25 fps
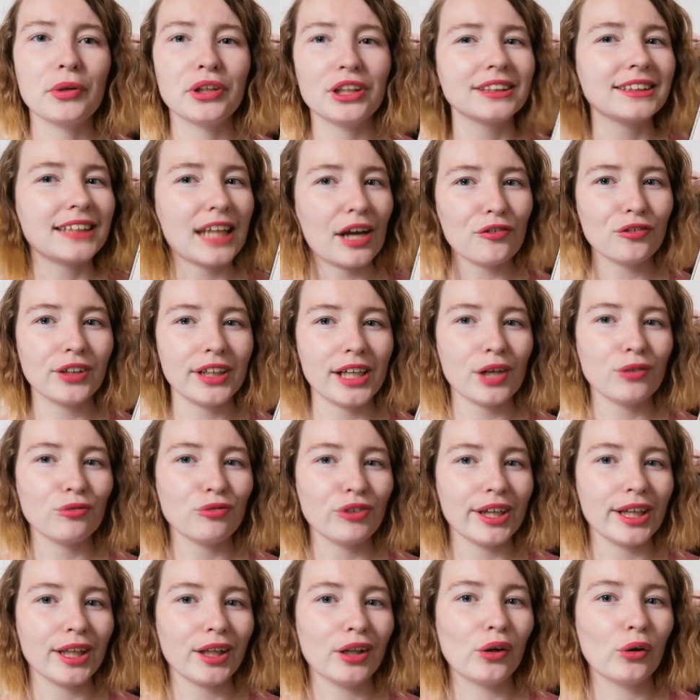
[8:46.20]
but there's definitely a
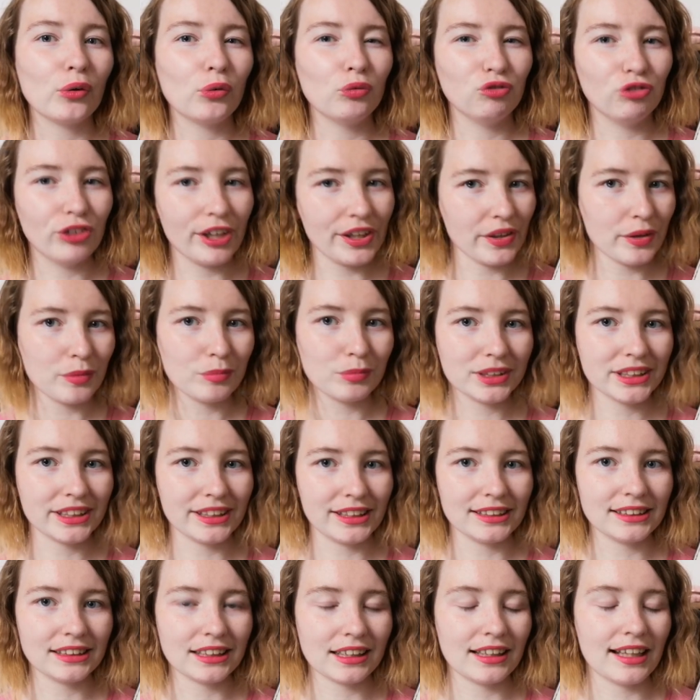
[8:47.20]
real rhythm to
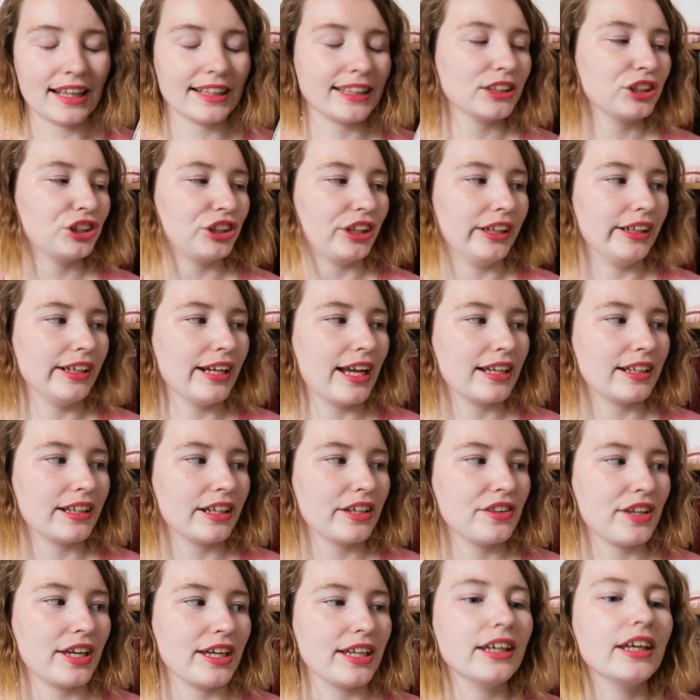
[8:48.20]
this collection. And I
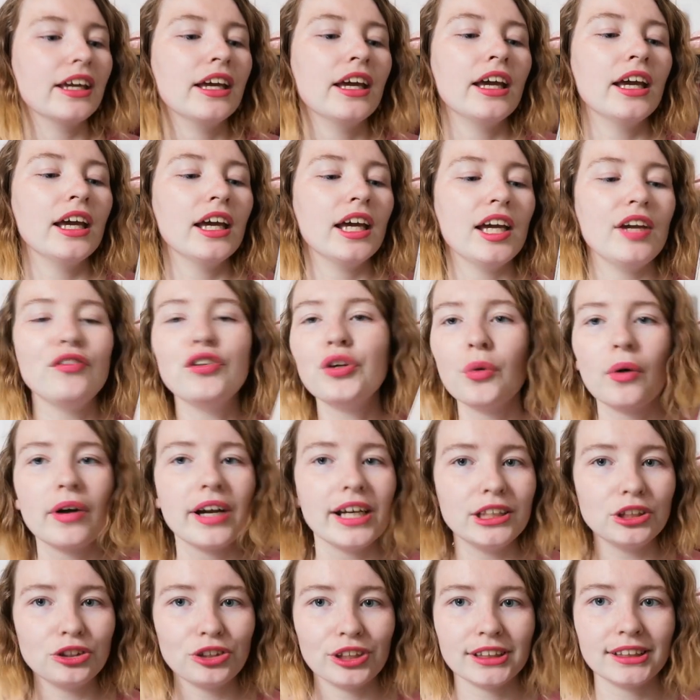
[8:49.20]
think if you are
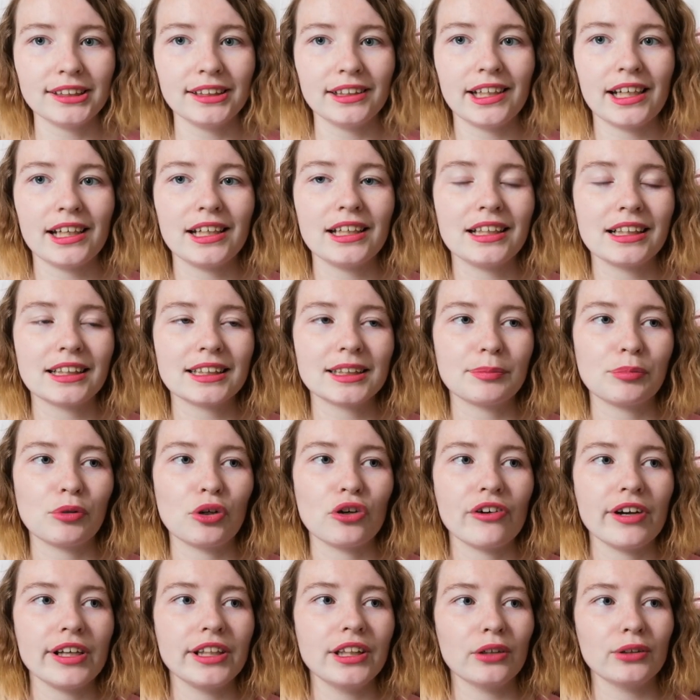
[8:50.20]
interested in
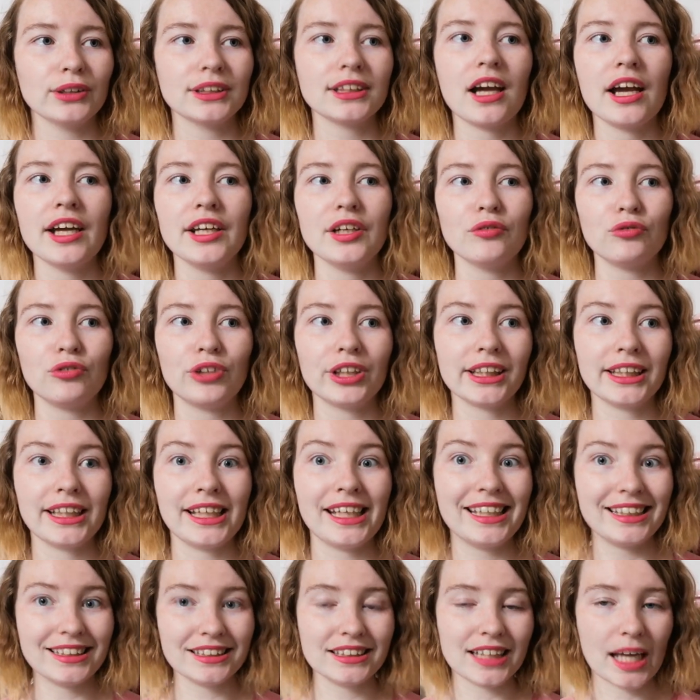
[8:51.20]
exploring those kind of really
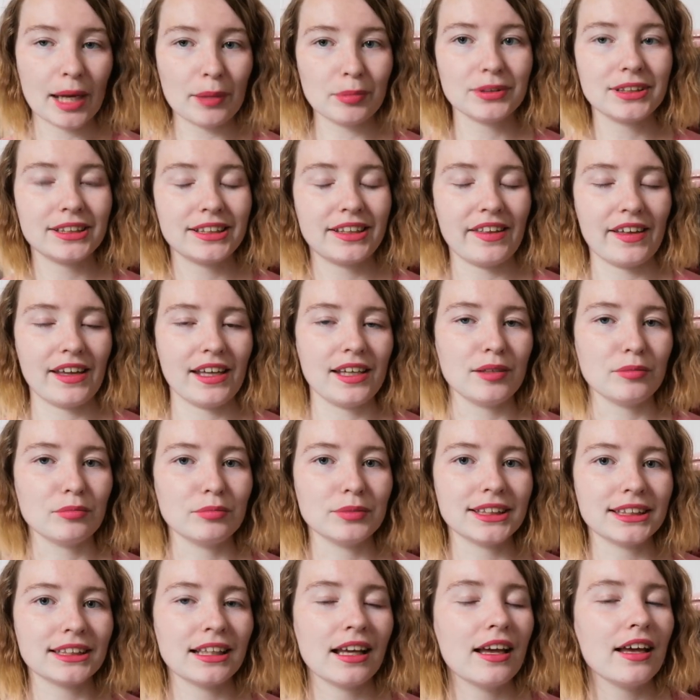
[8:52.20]
in-depth
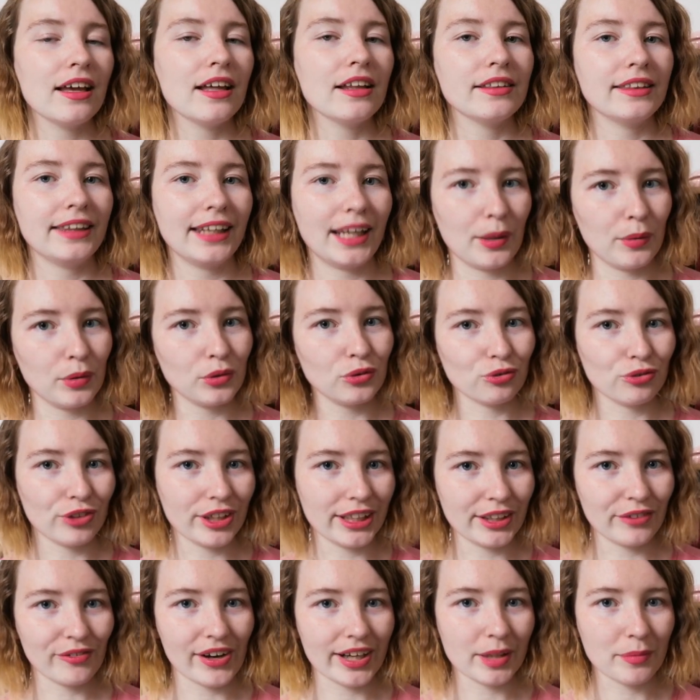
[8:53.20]
themes, then I would
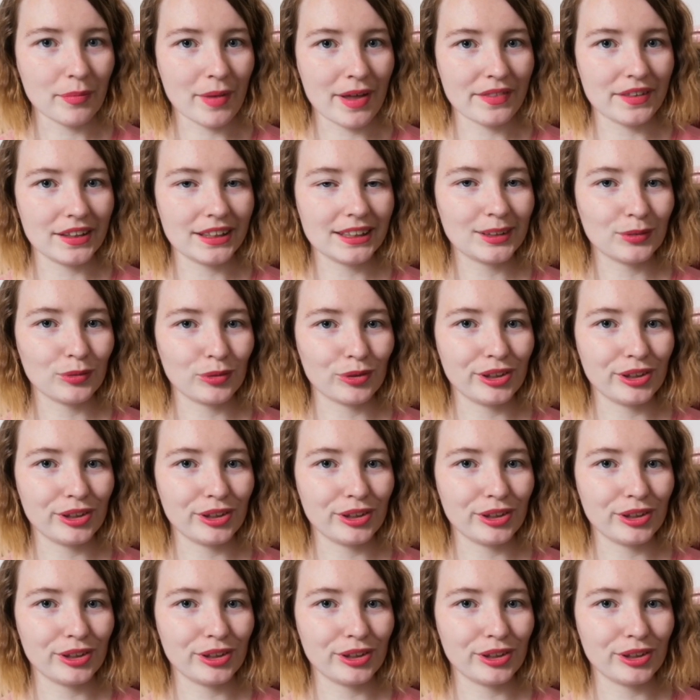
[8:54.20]
really recommend this